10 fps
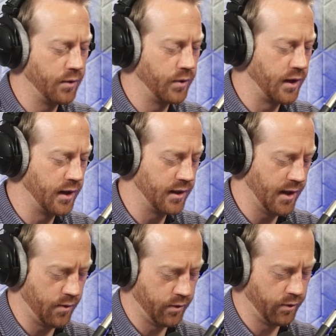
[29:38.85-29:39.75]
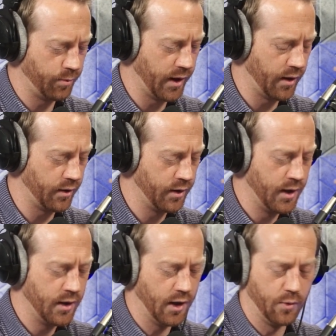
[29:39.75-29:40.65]
We can get that one repaired.
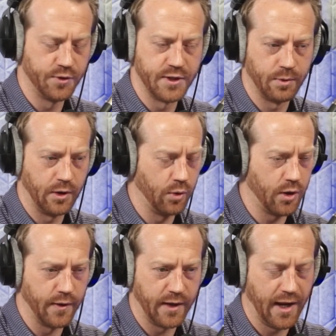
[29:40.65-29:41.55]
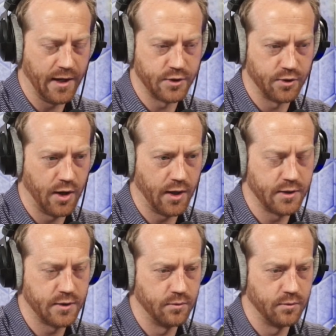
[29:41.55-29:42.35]
We'll typically work on the gastrocs.